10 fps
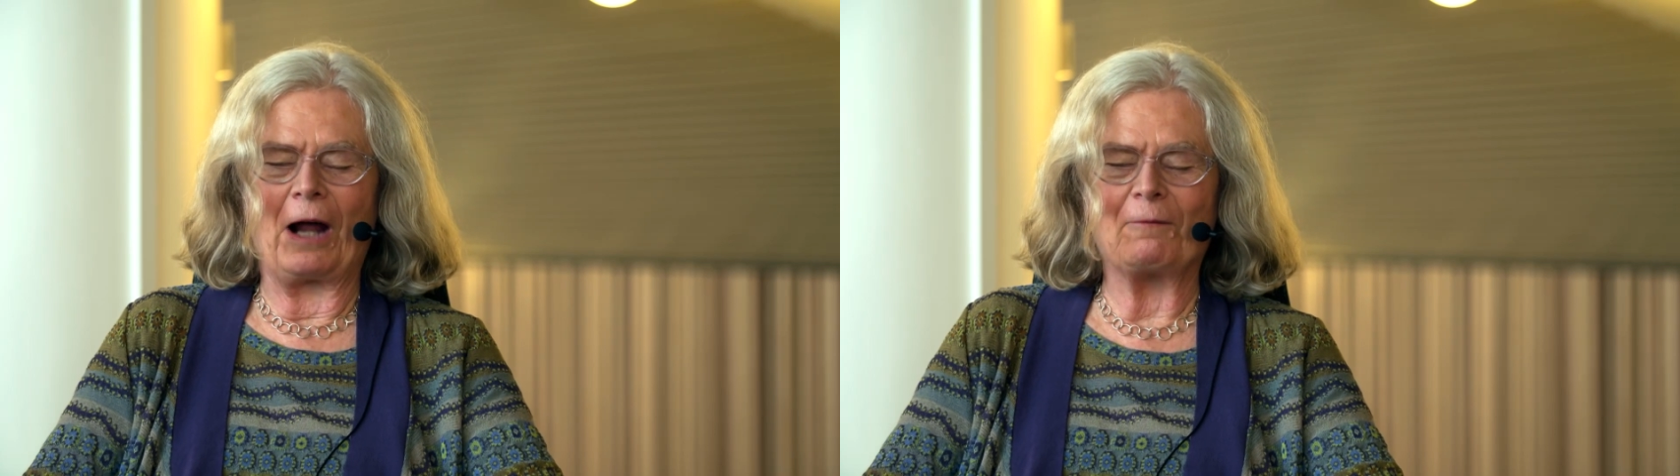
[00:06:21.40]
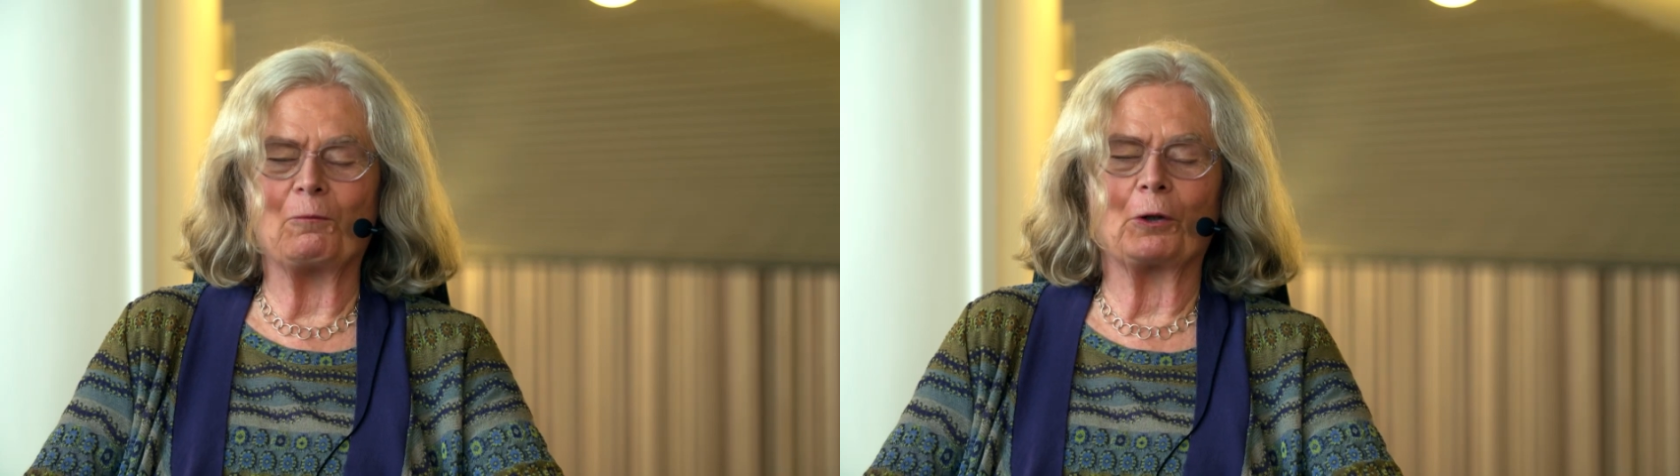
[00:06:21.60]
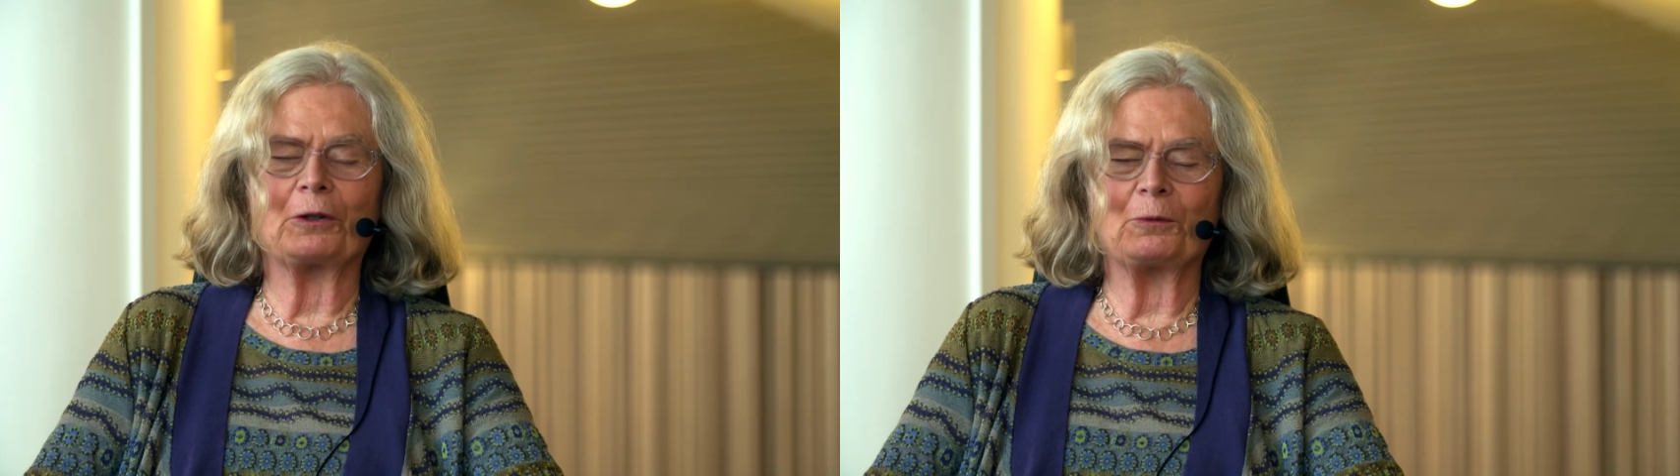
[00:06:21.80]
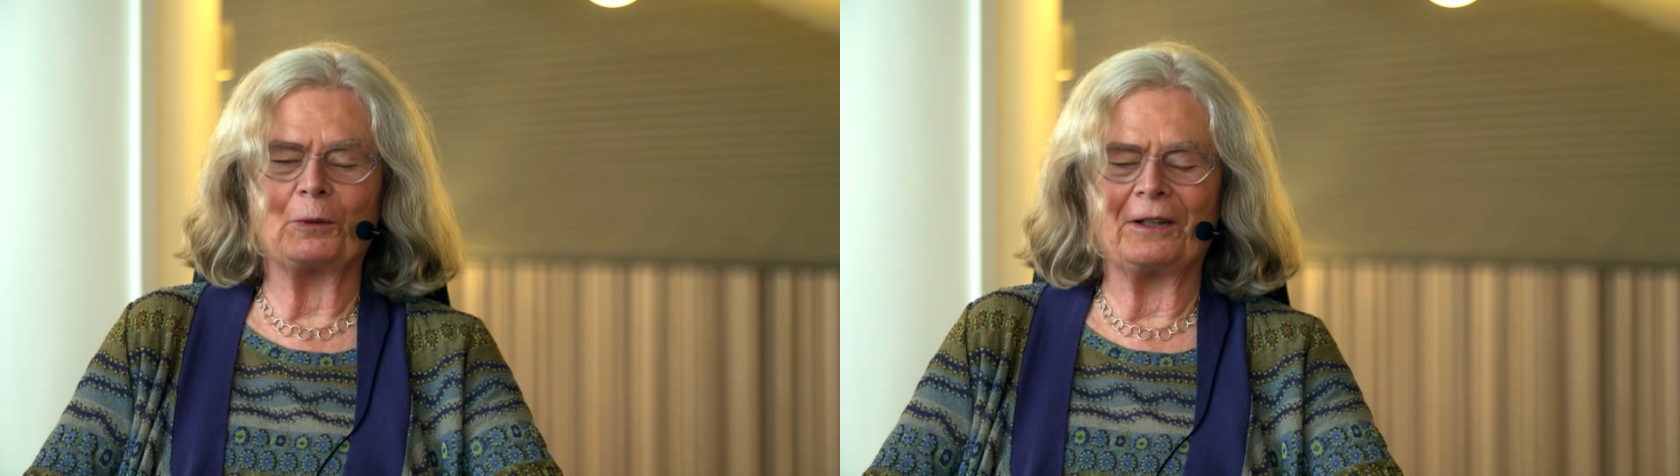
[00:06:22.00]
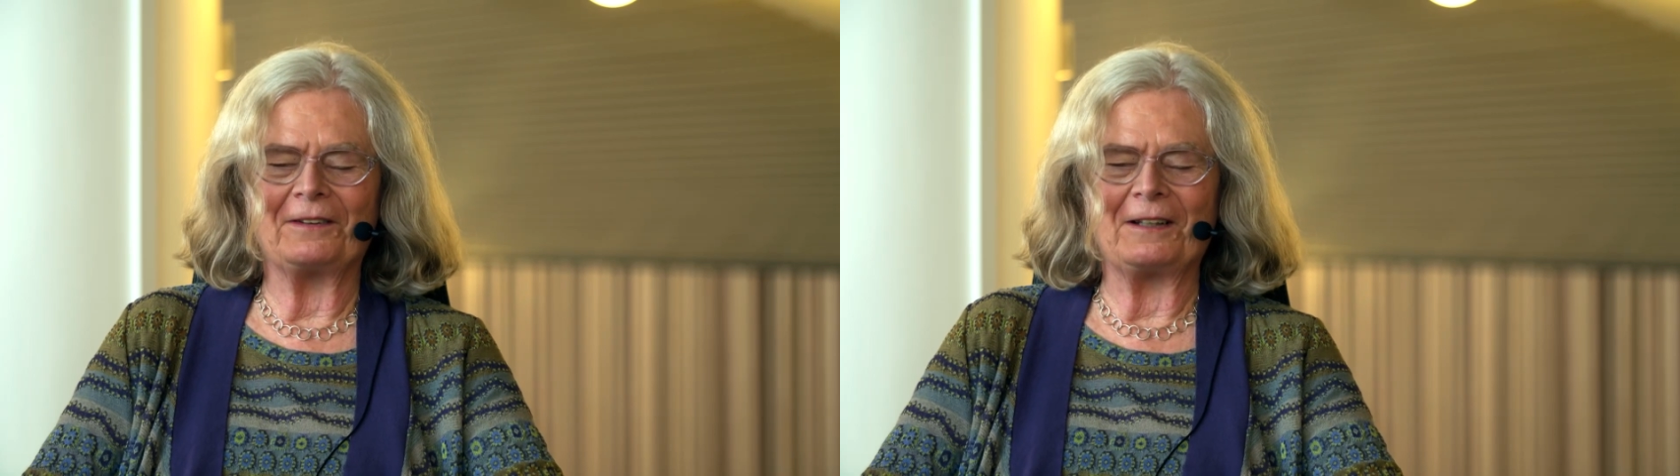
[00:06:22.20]
I've worked
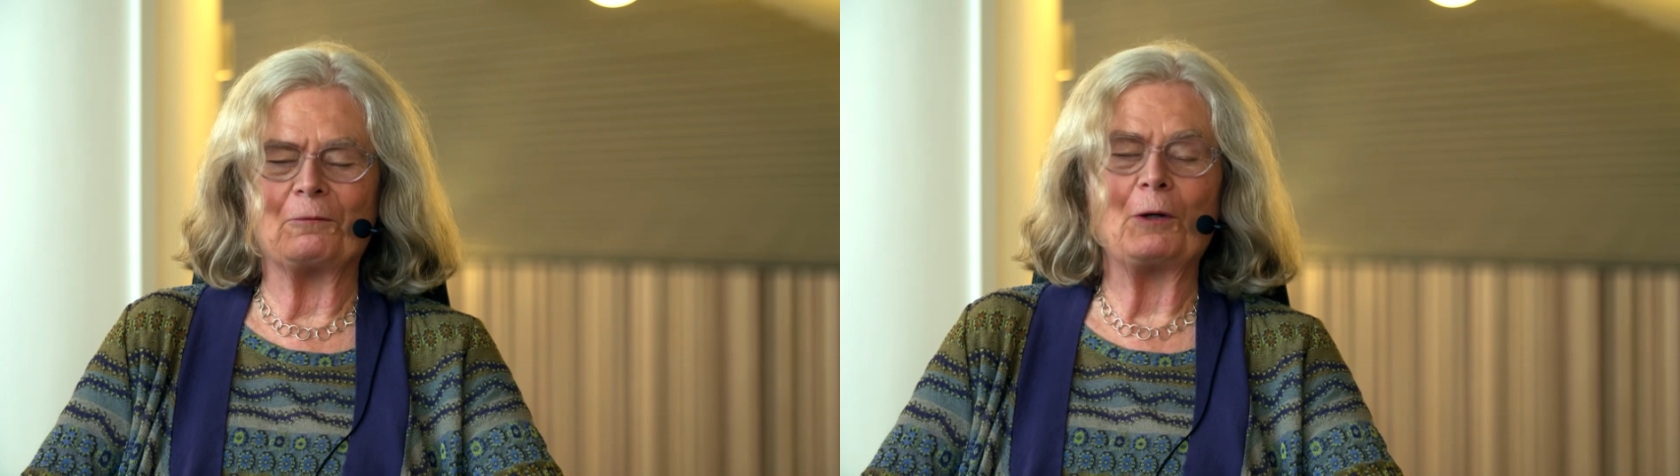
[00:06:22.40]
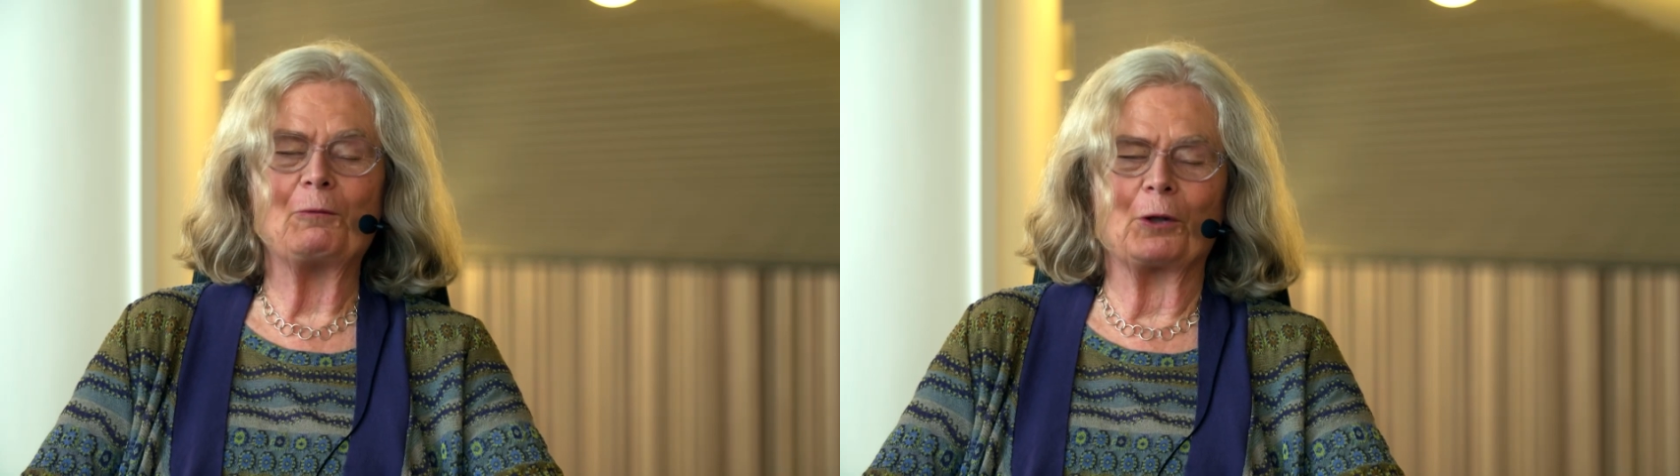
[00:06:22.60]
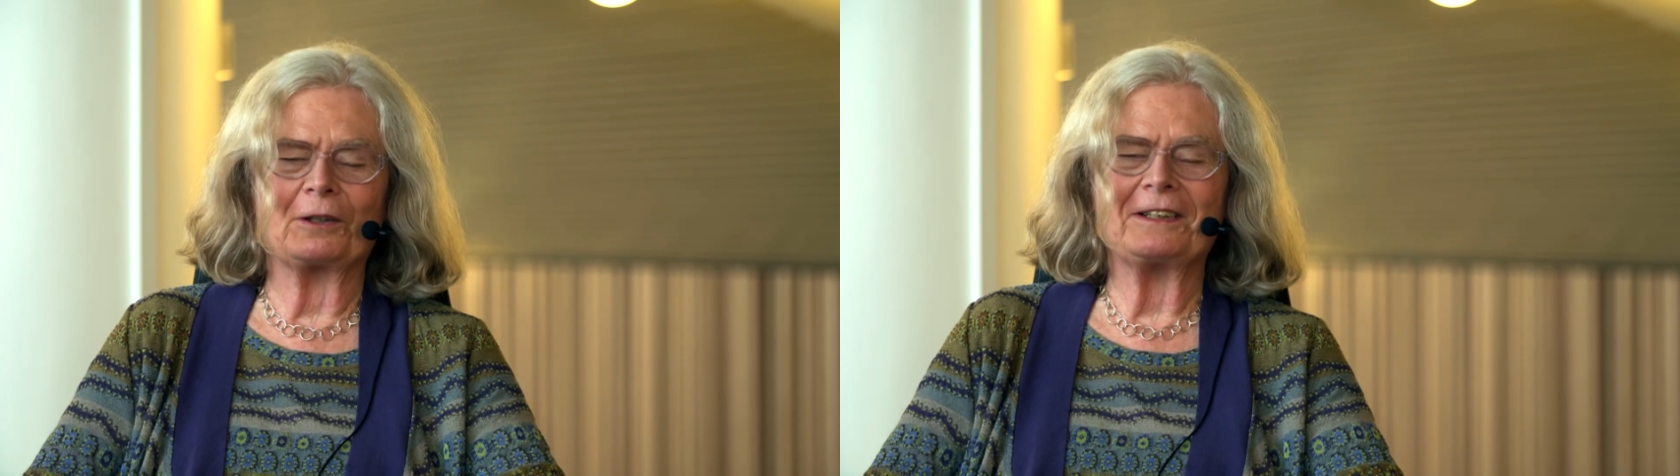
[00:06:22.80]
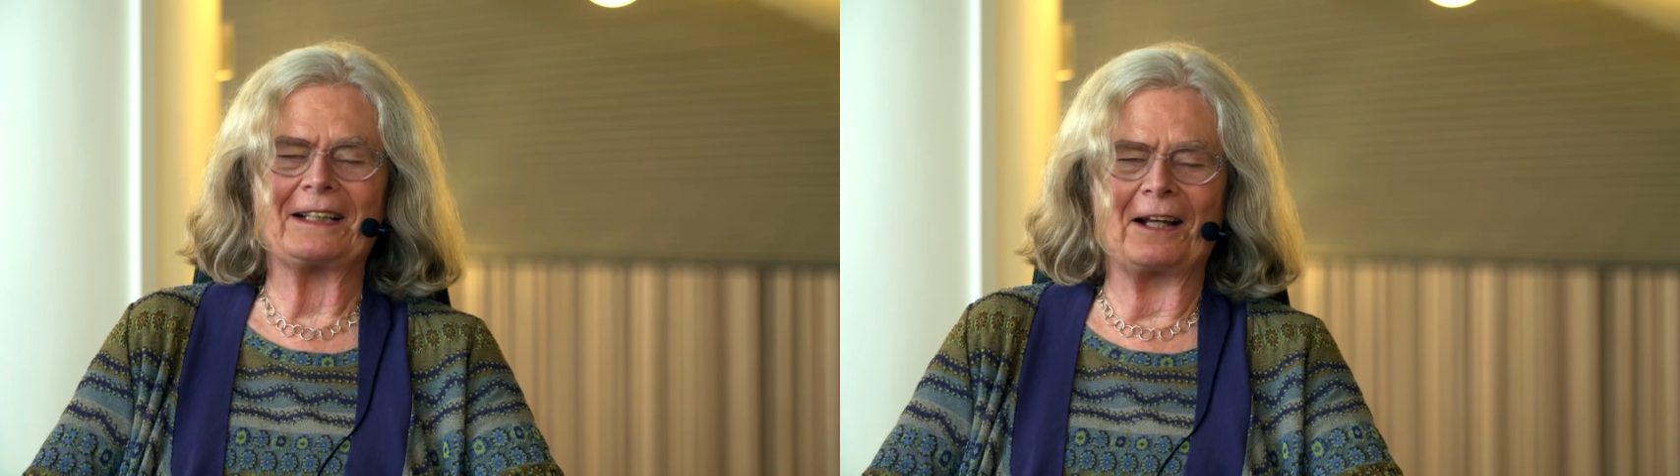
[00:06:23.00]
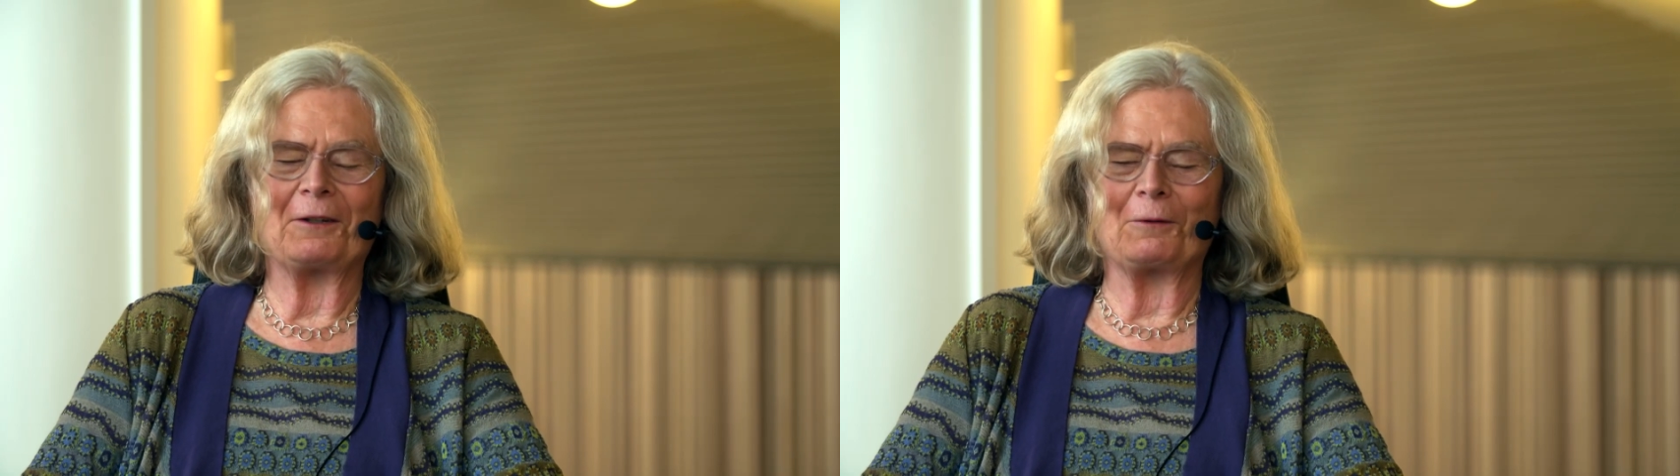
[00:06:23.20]
with and we've worked
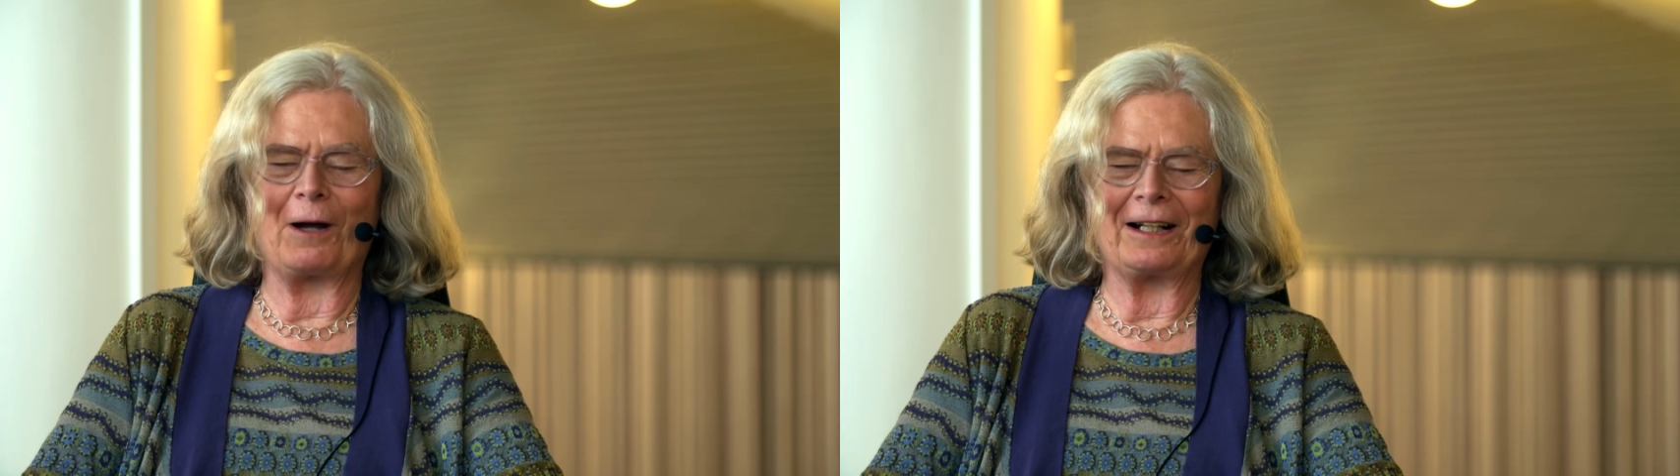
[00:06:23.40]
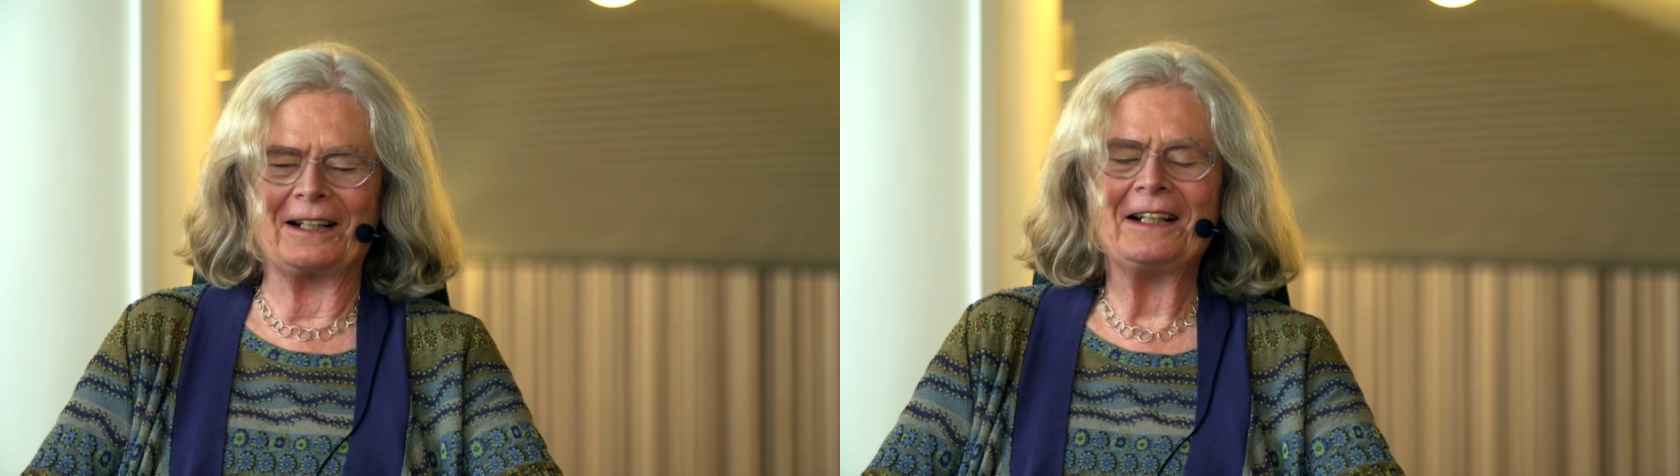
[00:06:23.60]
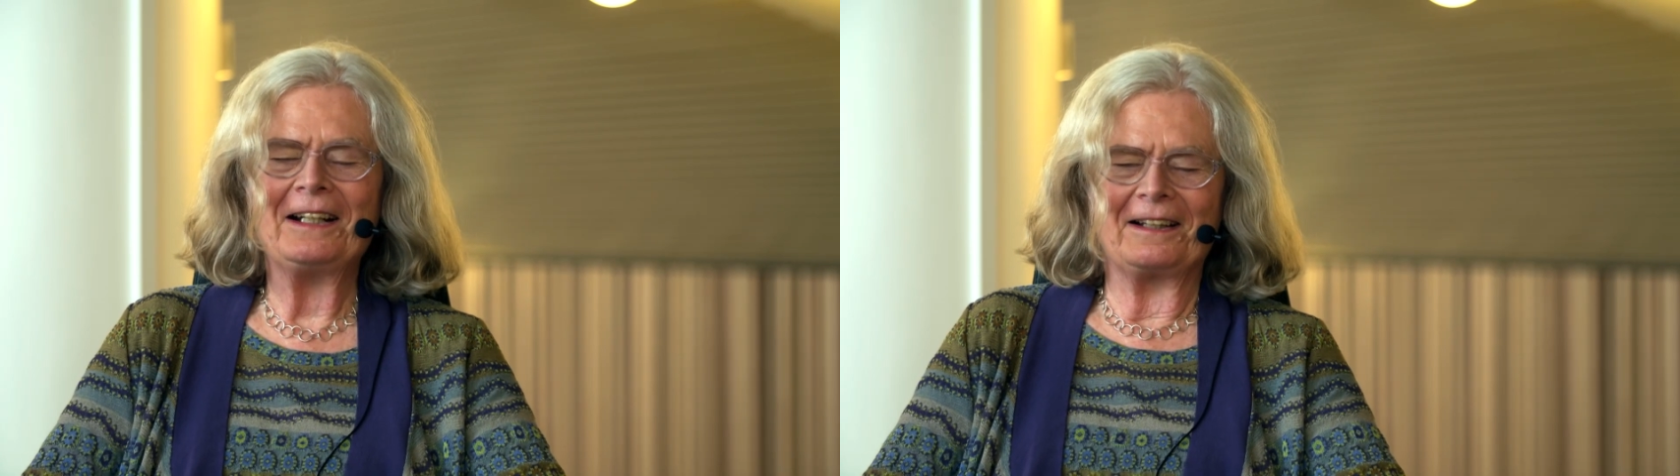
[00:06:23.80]
together on it,